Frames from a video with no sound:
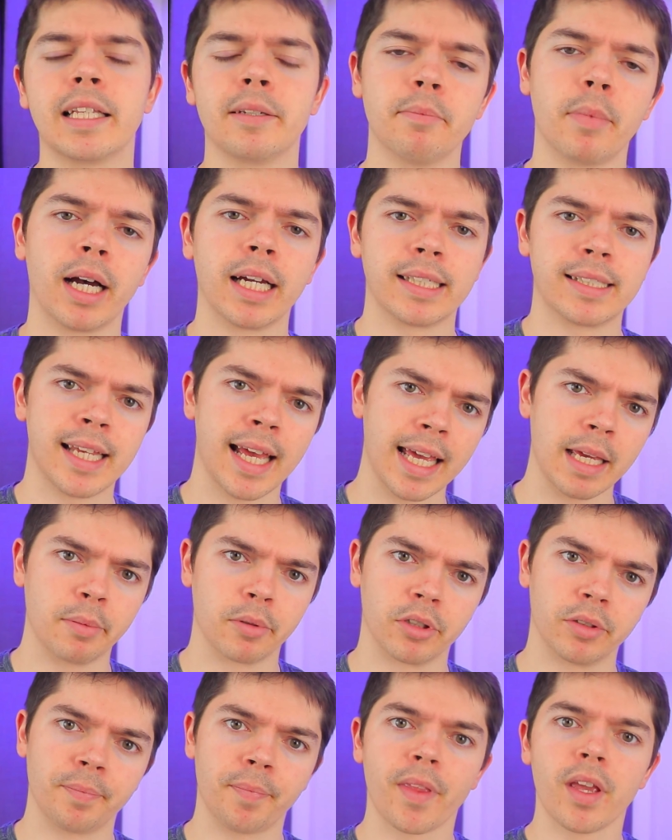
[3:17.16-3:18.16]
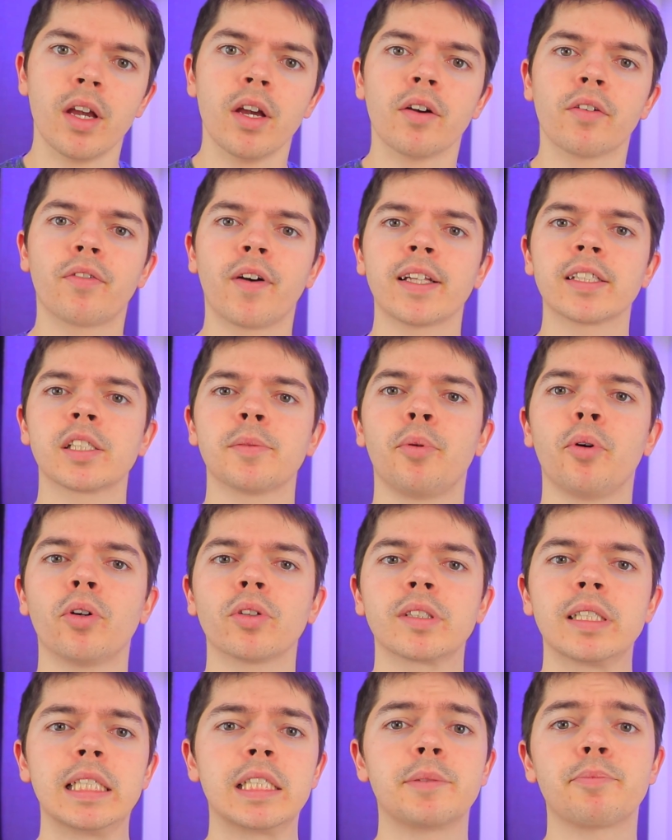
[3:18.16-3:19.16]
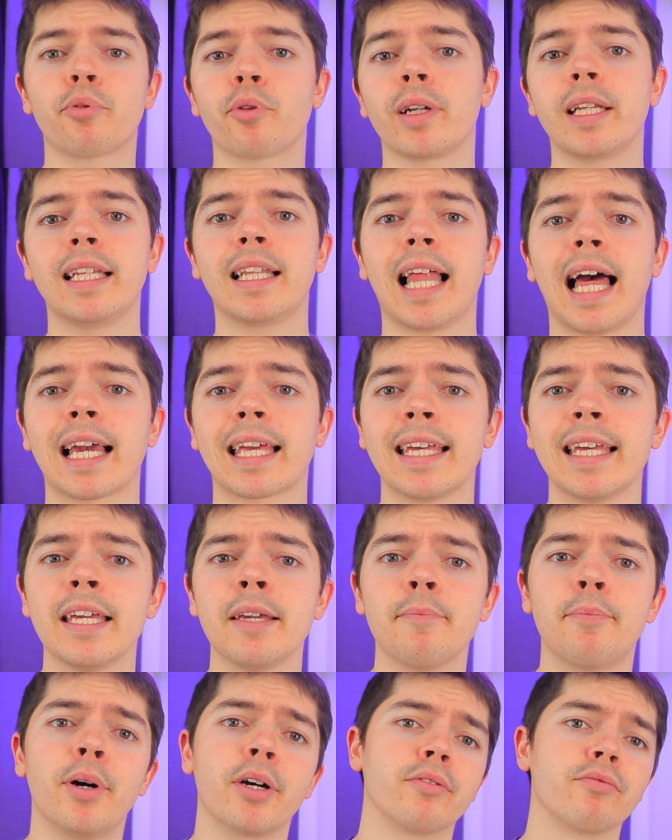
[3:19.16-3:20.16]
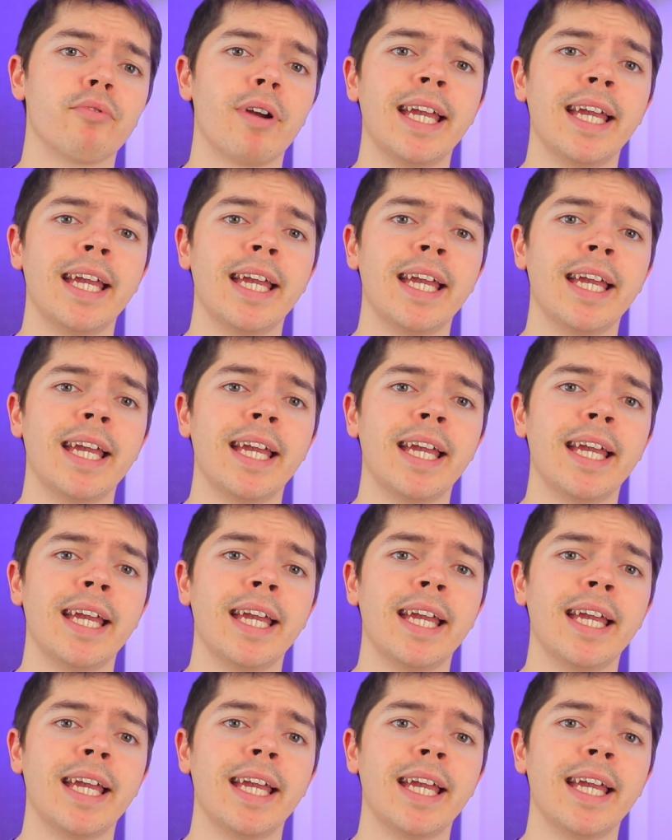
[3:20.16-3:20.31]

in my table. Fan support is pretty lacking, but